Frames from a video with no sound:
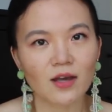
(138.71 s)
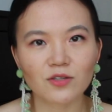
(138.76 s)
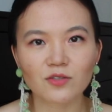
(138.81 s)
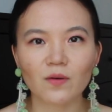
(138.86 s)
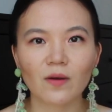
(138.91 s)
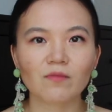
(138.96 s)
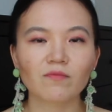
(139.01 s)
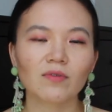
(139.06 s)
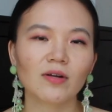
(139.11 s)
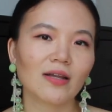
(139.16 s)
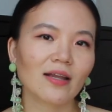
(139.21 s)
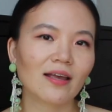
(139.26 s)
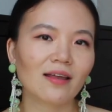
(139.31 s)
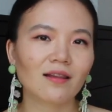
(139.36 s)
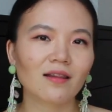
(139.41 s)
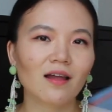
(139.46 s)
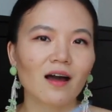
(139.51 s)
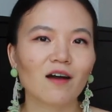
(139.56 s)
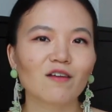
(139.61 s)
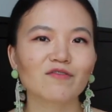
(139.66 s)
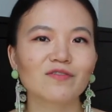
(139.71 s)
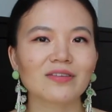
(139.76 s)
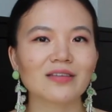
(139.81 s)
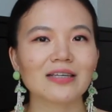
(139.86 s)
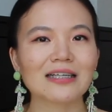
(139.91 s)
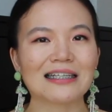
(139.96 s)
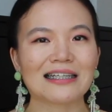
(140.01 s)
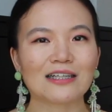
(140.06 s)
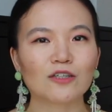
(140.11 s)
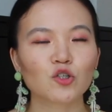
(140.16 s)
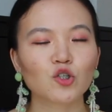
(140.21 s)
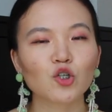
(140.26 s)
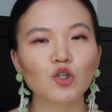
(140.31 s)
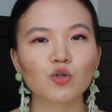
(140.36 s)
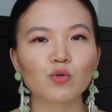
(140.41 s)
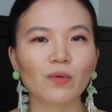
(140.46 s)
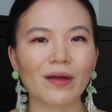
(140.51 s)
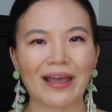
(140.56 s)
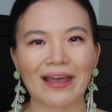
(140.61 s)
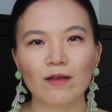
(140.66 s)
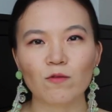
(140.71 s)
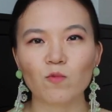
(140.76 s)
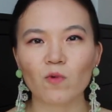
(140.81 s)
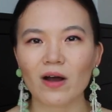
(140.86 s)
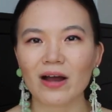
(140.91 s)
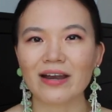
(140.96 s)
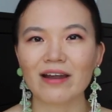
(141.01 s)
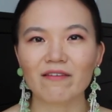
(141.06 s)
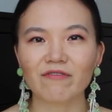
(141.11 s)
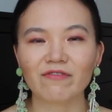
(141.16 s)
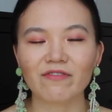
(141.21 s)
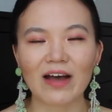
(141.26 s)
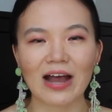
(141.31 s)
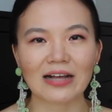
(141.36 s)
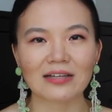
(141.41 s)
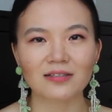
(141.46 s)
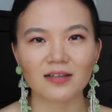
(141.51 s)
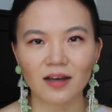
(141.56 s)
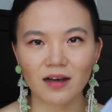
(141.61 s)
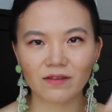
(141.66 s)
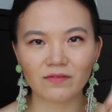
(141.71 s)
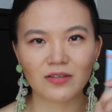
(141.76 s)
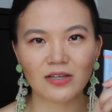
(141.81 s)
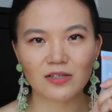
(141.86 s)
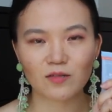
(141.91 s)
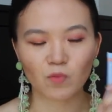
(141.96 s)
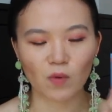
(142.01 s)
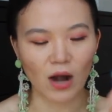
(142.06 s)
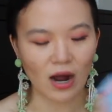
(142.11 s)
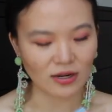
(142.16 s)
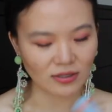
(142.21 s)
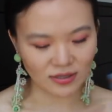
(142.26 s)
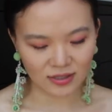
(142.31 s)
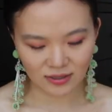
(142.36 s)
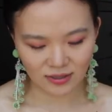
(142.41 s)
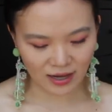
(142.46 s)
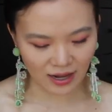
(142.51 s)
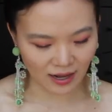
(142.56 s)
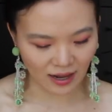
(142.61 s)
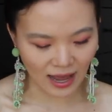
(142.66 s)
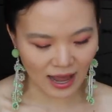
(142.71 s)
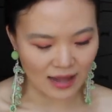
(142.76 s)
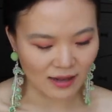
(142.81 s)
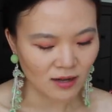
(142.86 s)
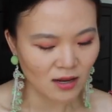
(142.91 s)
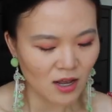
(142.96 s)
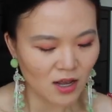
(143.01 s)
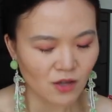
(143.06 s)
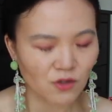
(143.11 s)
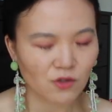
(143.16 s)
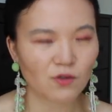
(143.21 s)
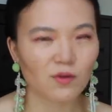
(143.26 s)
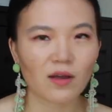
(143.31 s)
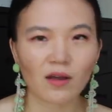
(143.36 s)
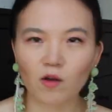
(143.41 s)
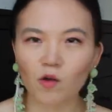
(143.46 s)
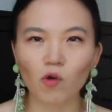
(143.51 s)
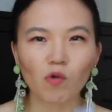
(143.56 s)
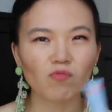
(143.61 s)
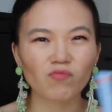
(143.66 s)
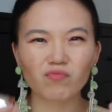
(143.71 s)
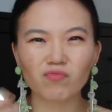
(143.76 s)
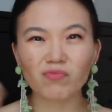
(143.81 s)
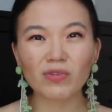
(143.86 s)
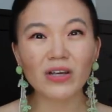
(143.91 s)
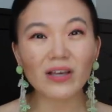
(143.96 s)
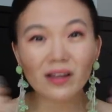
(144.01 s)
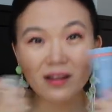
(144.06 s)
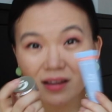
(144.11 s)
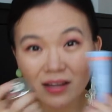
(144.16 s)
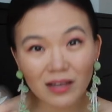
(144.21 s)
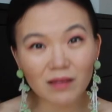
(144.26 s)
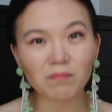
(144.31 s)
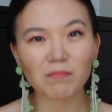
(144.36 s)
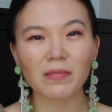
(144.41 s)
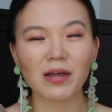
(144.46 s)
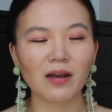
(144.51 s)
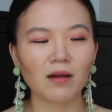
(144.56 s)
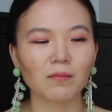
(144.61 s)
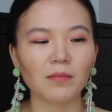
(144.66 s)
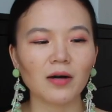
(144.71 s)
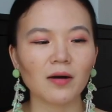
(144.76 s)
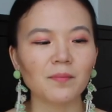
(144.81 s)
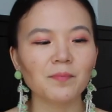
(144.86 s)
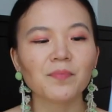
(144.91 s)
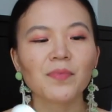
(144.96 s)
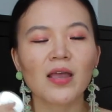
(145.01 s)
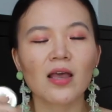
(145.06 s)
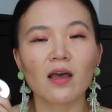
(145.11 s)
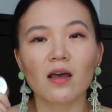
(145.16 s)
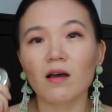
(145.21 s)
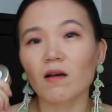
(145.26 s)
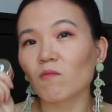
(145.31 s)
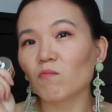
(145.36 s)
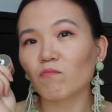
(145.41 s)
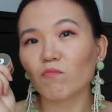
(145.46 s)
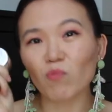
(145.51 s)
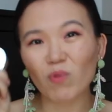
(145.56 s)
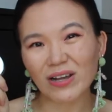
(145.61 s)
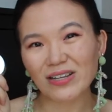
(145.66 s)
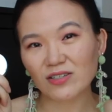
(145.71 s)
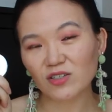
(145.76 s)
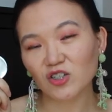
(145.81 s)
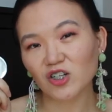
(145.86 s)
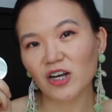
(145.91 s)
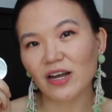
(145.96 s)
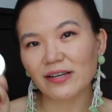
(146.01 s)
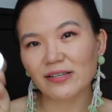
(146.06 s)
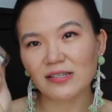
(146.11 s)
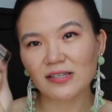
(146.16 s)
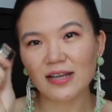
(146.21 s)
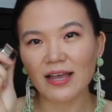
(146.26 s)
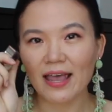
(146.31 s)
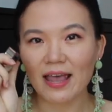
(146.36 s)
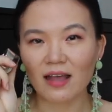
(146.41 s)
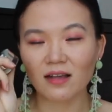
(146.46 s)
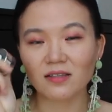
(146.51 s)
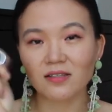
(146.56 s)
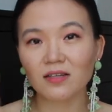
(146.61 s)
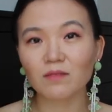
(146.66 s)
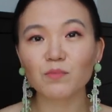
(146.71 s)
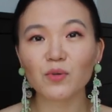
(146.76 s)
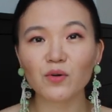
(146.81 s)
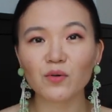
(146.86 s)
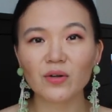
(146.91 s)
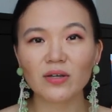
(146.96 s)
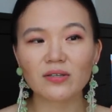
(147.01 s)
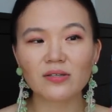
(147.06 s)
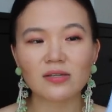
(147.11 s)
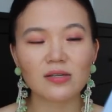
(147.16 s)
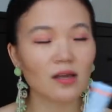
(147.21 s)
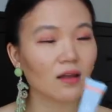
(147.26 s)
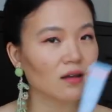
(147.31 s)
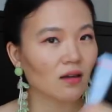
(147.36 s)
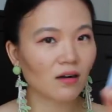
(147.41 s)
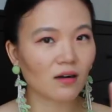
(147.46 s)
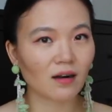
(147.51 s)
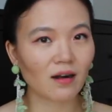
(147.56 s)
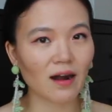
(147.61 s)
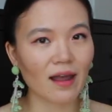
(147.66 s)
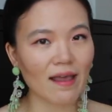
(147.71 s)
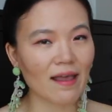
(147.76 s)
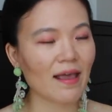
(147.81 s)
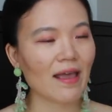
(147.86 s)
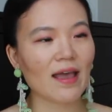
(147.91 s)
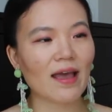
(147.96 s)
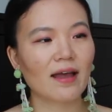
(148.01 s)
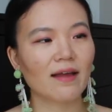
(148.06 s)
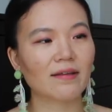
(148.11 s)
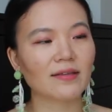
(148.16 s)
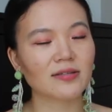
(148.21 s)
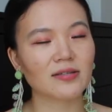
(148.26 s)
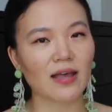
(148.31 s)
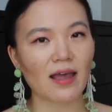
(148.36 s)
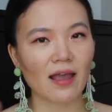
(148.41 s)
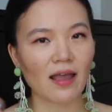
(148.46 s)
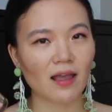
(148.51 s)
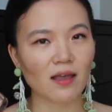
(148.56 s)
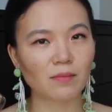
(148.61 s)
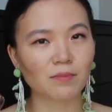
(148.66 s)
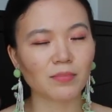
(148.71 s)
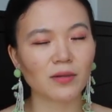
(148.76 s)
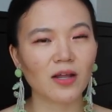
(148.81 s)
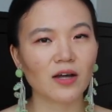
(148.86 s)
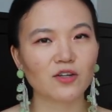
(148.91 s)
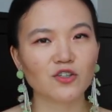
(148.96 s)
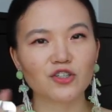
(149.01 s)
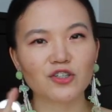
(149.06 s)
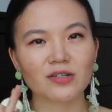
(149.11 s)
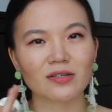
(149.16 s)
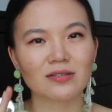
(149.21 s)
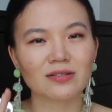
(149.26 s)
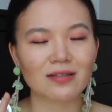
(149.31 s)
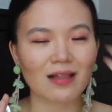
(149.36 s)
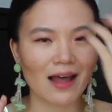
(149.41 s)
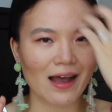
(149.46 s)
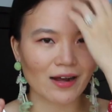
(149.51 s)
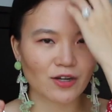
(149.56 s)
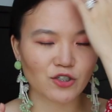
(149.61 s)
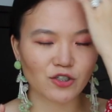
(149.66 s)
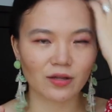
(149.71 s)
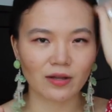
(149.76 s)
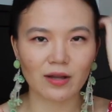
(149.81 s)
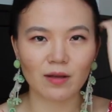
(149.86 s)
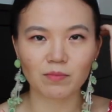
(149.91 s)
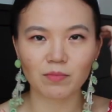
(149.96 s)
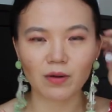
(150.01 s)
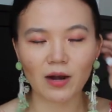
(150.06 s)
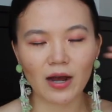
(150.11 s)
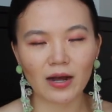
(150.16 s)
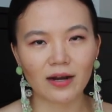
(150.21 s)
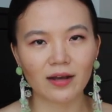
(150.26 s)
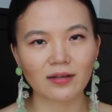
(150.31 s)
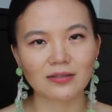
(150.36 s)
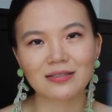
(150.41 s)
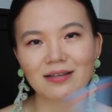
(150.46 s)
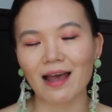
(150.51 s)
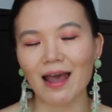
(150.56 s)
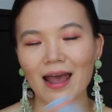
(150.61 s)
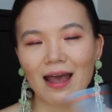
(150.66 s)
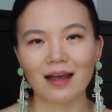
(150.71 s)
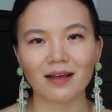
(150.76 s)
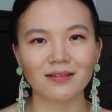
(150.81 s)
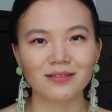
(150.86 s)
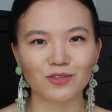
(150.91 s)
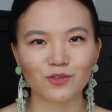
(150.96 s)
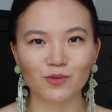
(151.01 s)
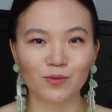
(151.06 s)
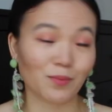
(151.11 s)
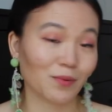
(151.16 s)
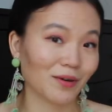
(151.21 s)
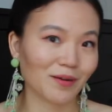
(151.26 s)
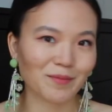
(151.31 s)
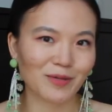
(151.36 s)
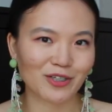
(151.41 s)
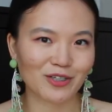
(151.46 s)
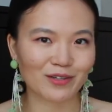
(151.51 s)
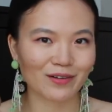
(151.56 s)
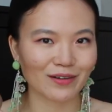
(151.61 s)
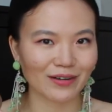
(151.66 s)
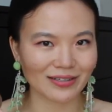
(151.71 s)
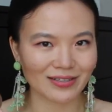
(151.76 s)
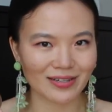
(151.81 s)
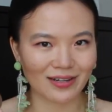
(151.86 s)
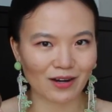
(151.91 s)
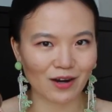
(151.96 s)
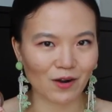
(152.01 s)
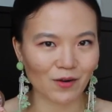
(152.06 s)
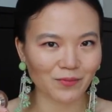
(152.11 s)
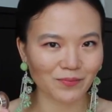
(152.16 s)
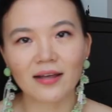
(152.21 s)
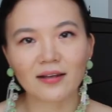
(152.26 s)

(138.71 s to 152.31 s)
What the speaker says: So I really love the two-in-one effect of this product. Again, you can go really minimum with just a simple concealer and a blush slash lip product, and you're pretty much good to go.